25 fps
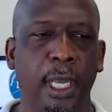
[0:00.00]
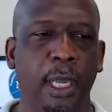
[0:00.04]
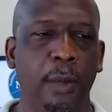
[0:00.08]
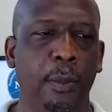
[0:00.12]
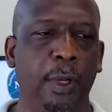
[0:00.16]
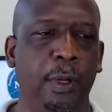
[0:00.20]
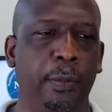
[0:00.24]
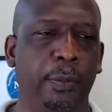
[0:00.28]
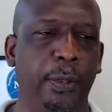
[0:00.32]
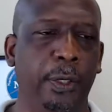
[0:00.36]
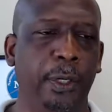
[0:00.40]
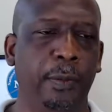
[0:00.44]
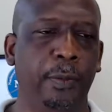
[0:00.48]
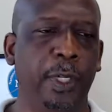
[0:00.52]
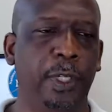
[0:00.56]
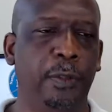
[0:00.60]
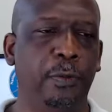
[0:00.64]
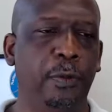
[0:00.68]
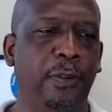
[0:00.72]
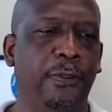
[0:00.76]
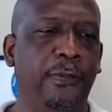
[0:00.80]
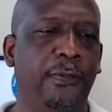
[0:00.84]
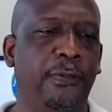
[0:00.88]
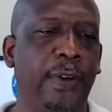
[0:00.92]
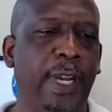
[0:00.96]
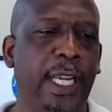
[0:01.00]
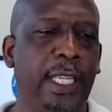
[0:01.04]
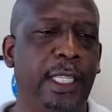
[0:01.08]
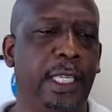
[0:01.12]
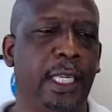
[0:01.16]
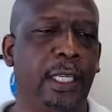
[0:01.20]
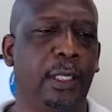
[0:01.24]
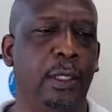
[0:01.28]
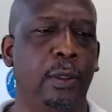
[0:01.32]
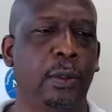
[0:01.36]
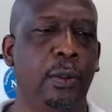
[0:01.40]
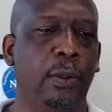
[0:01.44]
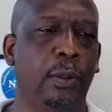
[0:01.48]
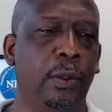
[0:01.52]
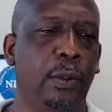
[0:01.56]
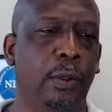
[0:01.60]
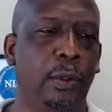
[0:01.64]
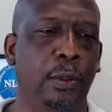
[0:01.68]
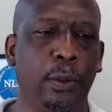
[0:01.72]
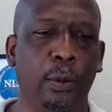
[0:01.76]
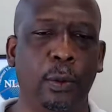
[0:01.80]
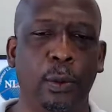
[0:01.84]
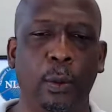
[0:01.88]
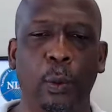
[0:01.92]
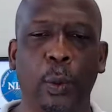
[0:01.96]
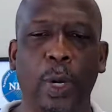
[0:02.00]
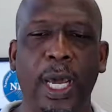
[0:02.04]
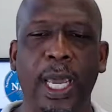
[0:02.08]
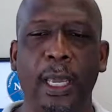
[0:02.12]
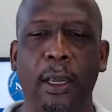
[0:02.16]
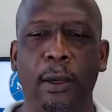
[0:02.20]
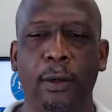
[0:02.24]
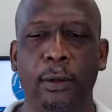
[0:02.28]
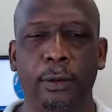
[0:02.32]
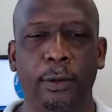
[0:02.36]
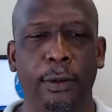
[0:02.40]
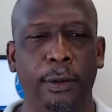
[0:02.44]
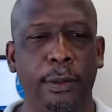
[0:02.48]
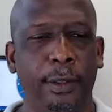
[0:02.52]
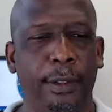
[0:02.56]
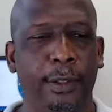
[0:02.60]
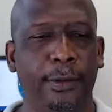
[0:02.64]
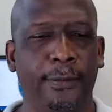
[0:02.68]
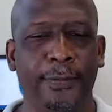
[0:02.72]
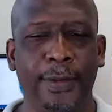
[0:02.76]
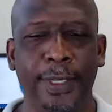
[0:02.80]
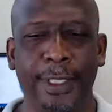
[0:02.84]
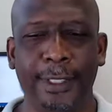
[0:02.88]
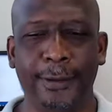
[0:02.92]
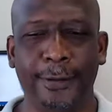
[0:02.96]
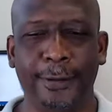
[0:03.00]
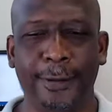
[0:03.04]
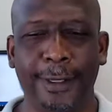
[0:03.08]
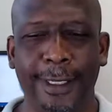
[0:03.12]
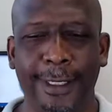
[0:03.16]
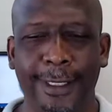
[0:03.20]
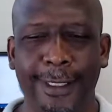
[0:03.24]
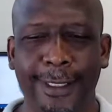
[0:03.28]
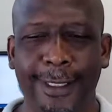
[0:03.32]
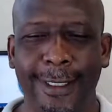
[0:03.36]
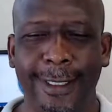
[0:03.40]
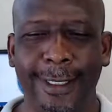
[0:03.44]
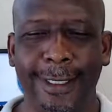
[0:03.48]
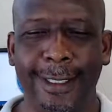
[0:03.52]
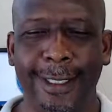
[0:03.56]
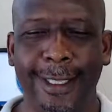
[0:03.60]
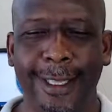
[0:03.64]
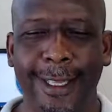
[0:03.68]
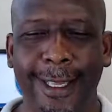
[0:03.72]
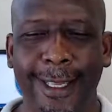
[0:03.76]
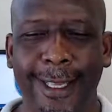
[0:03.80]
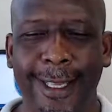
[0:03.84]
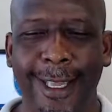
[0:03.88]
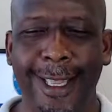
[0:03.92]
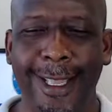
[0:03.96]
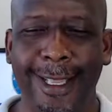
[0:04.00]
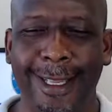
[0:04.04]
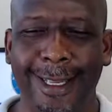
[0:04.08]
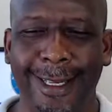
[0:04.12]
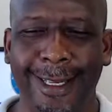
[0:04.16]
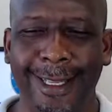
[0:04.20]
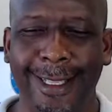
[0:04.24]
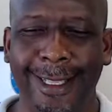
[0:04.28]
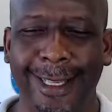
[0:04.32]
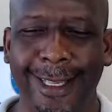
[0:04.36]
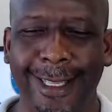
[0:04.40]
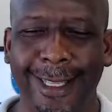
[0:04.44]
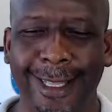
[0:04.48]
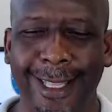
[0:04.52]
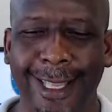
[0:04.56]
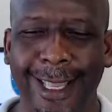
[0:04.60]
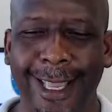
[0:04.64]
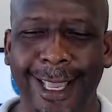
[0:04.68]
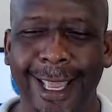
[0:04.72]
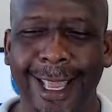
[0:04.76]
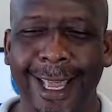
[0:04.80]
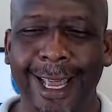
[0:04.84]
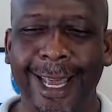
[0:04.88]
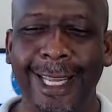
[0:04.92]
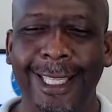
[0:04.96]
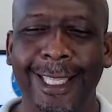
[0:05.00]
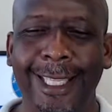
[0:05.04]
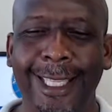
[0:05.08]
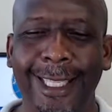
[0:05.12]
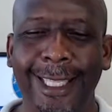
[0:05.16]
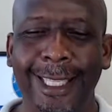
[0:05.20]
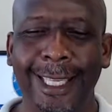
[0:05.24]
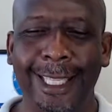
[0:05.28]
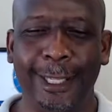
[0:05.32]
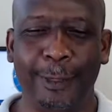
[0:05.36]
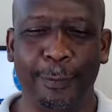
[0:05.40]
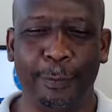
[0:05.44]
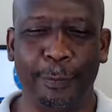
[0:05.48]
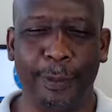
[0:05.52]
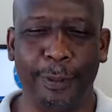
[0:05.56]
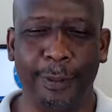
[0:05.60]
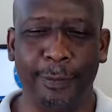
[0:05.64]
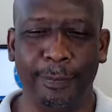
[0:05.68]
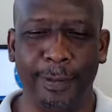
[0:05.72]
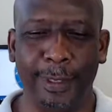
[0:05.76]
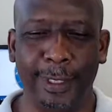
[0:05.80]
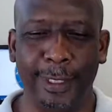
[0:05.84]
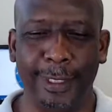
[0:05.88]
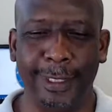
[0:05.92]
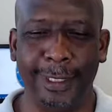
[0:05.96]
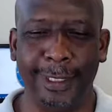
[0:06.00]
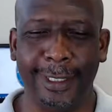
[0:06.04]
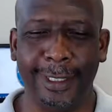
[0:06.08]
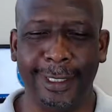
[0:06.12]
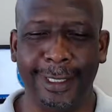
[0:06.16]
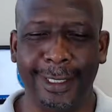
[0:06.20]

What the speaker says: But pretty much we'll find out, wow, the vendor is. See, I did that on purpose.